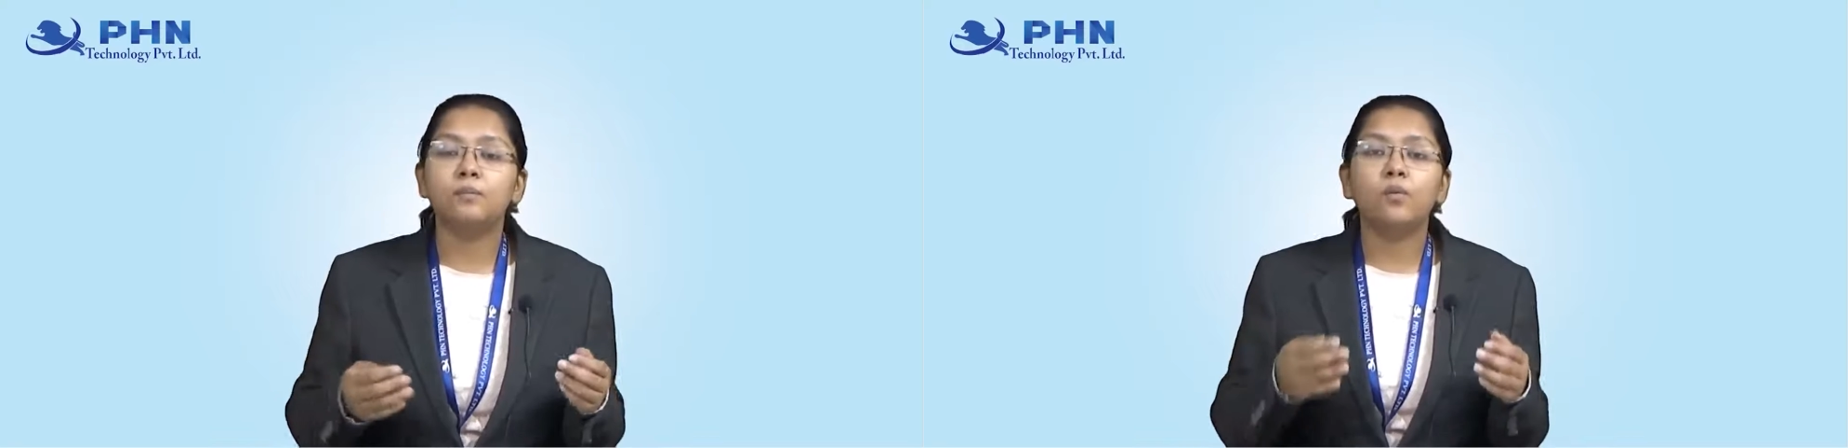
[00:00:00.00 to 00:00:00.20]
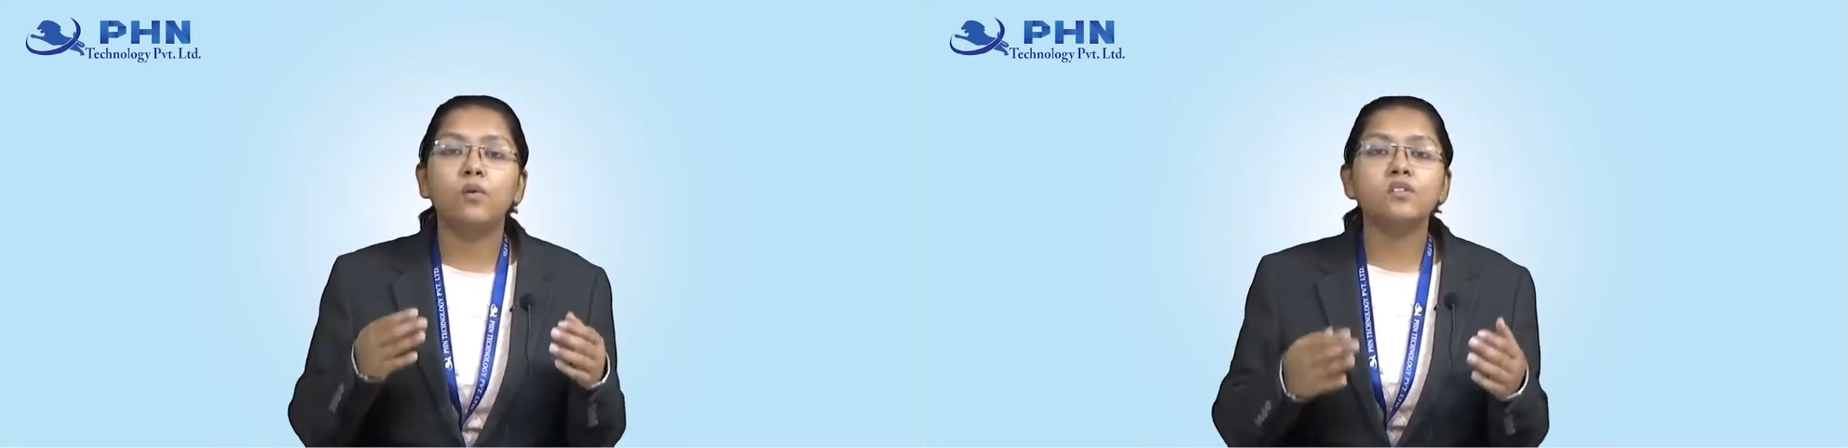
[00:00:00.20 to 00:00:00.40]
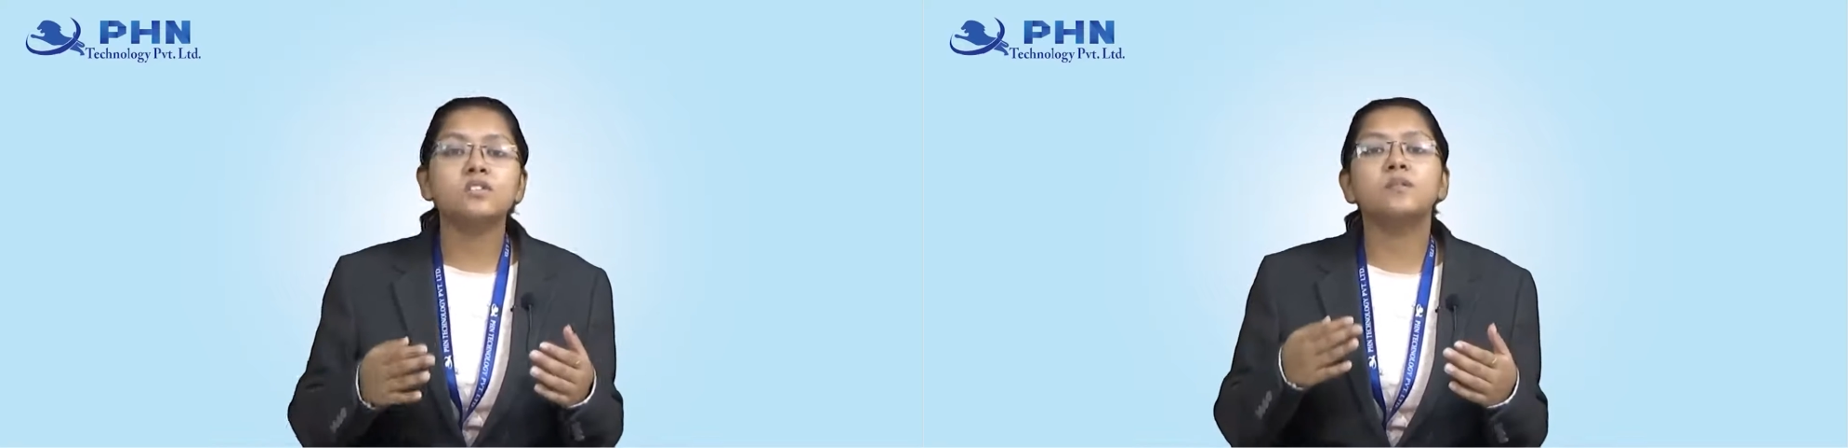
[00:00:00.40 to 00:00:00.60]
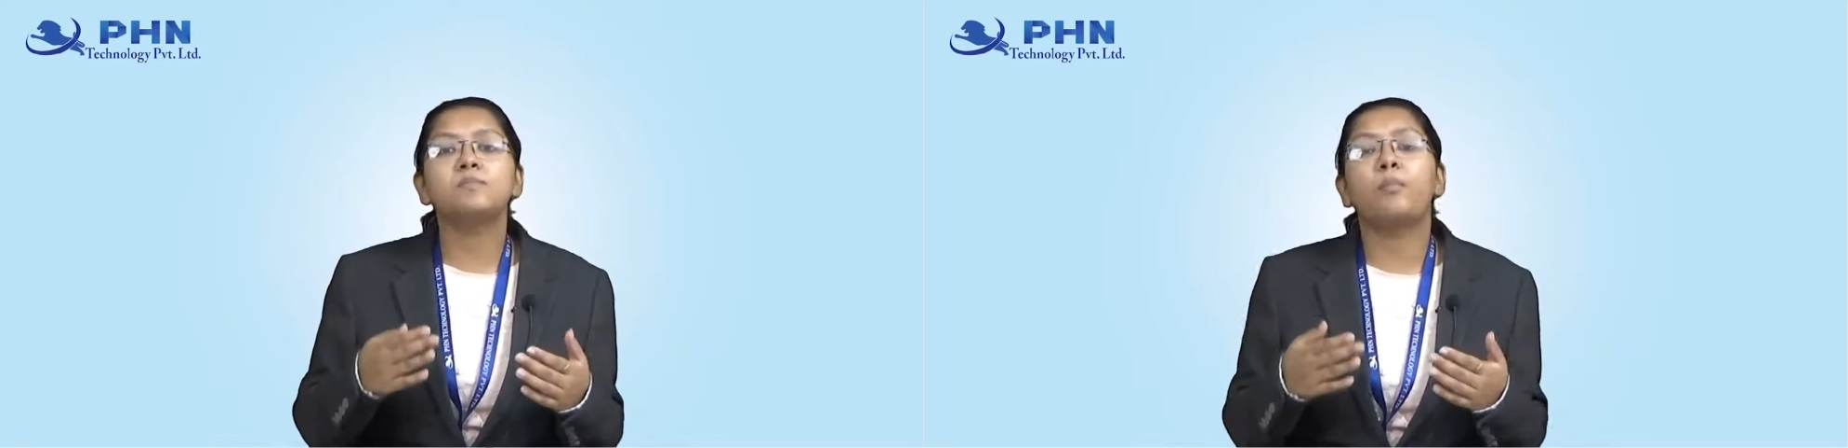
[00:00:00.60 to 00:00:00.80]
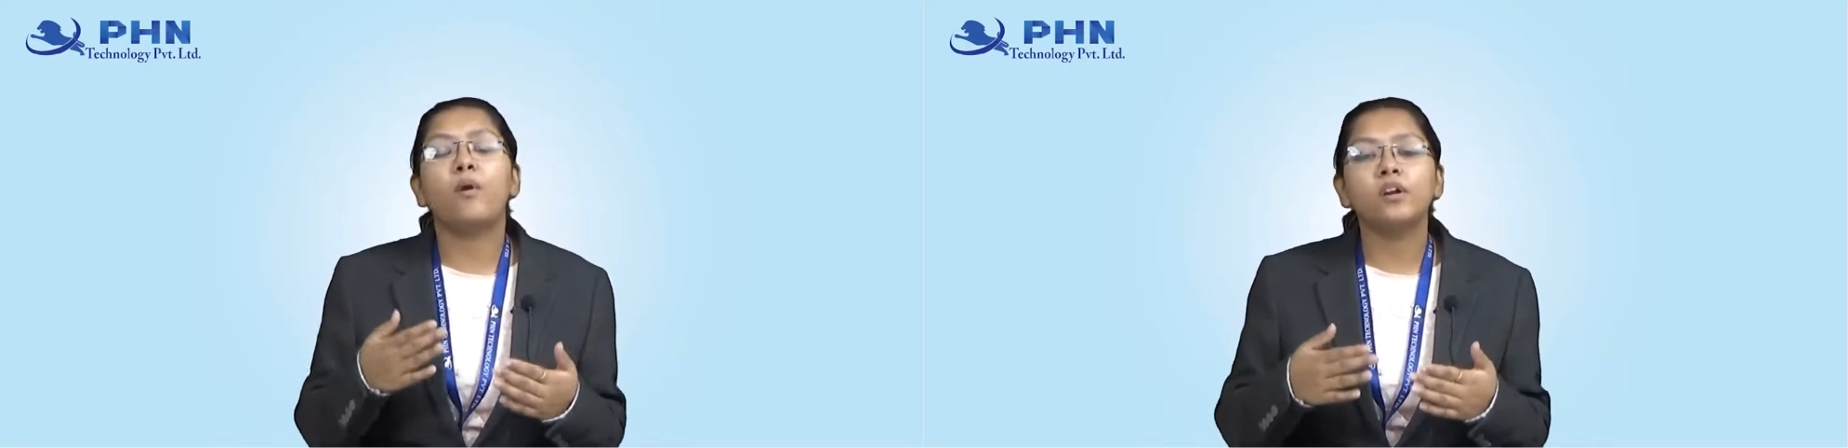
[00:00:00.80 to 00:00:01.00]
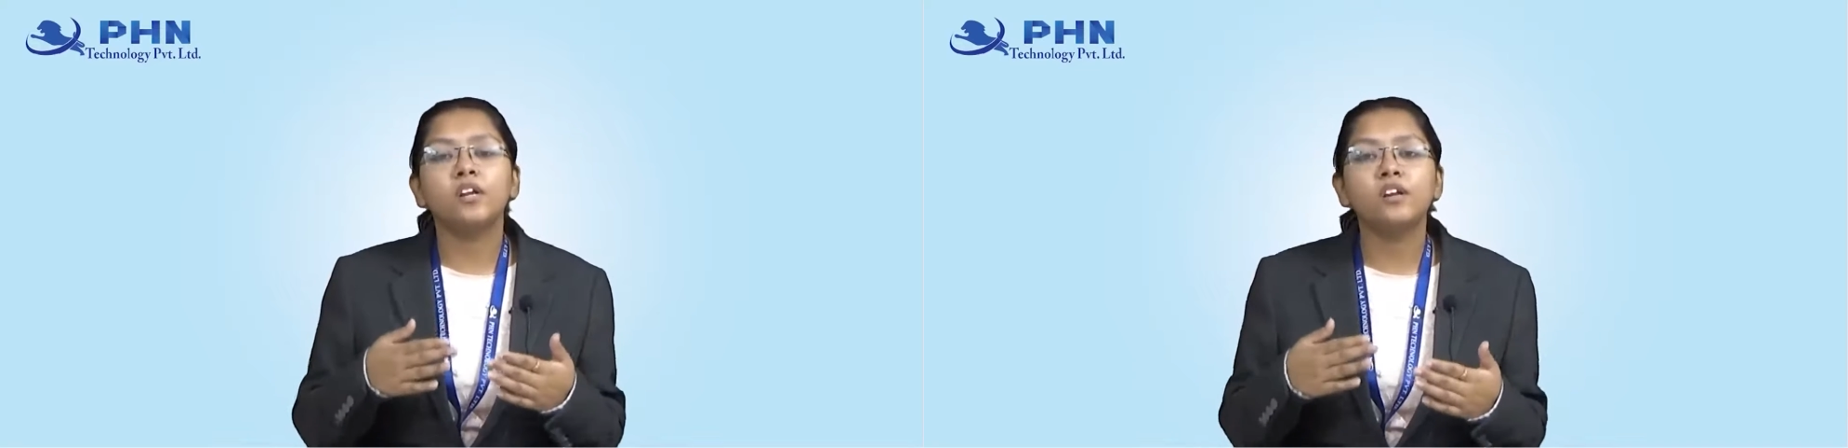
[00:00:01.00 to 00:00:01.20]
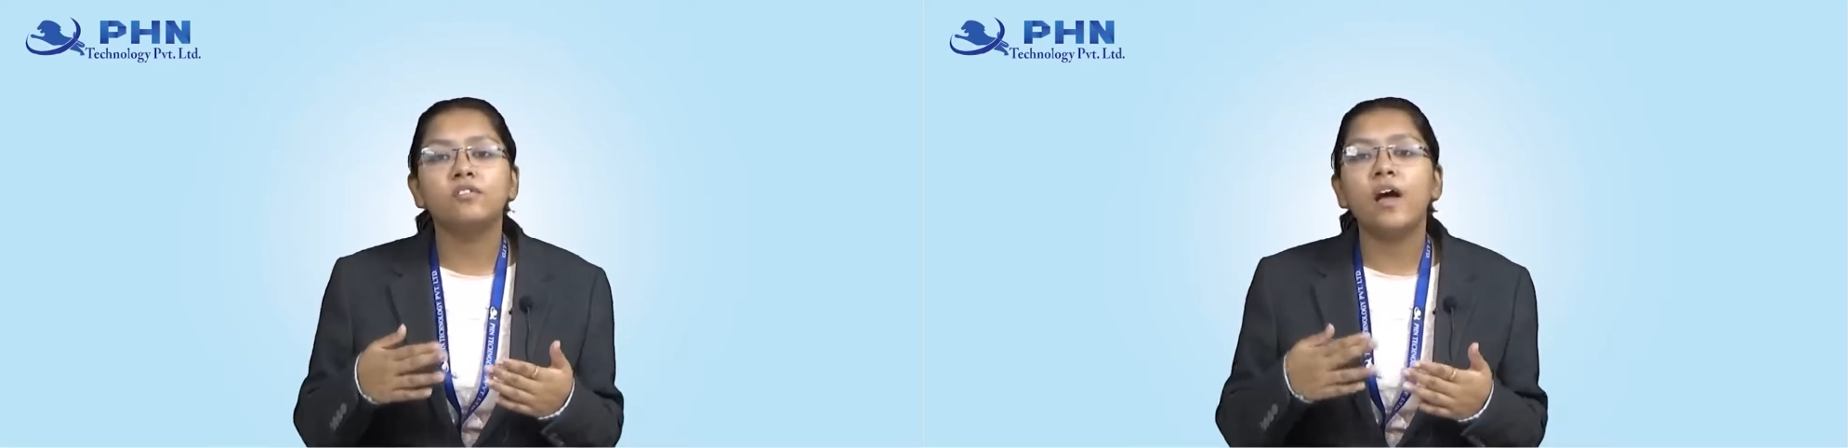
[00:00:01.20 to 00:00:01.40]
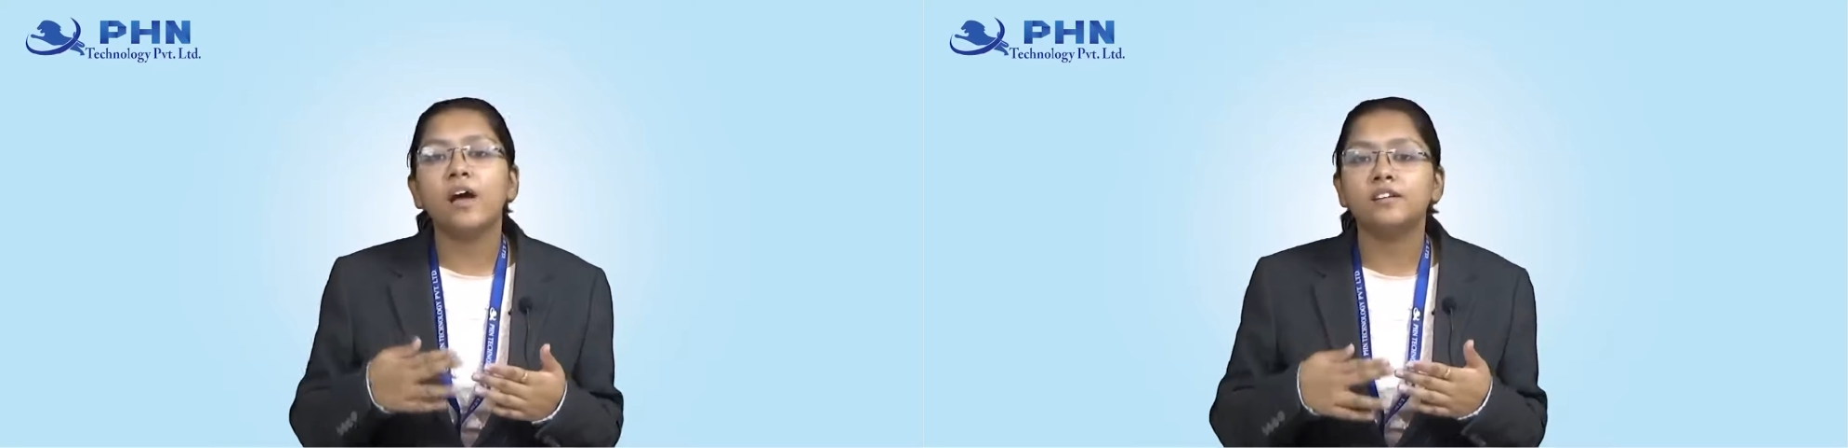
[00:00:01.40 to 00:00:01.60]
most important
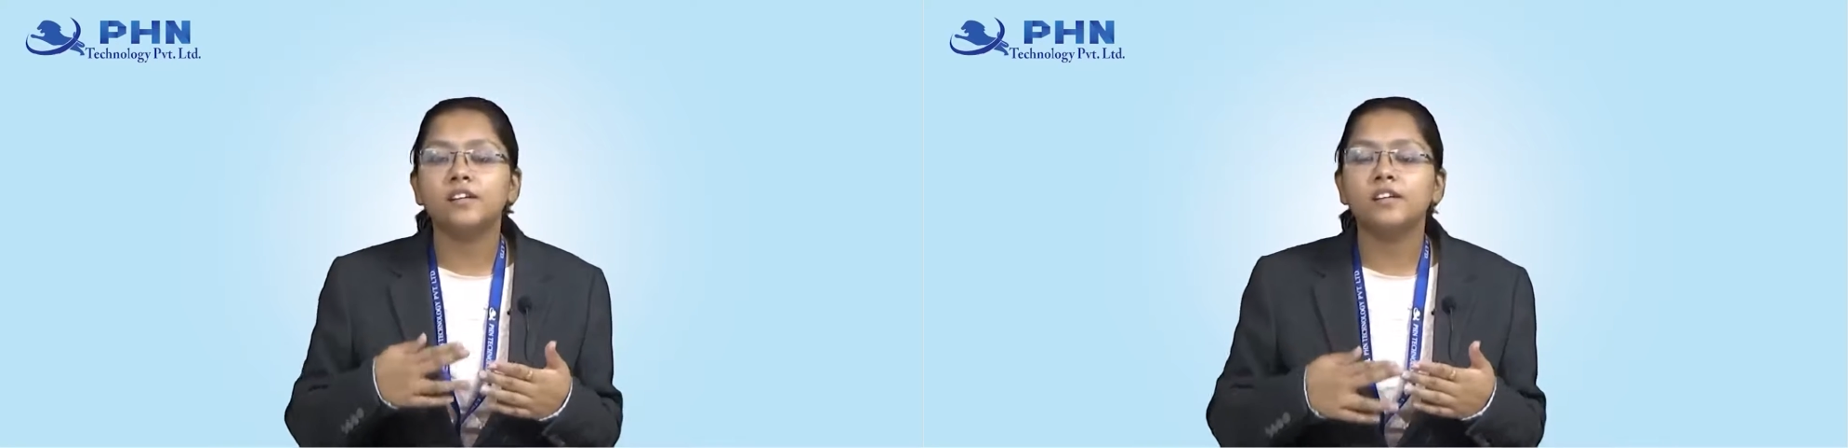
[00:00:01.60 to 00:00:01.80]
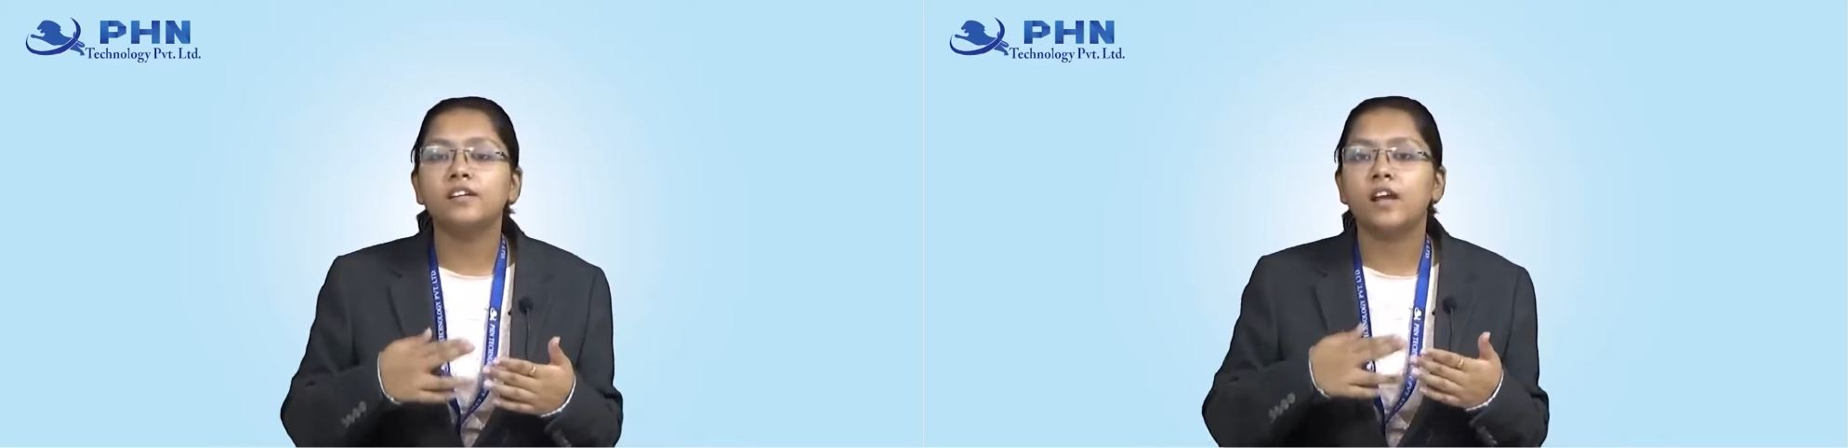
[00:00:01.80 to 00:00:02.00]
factor in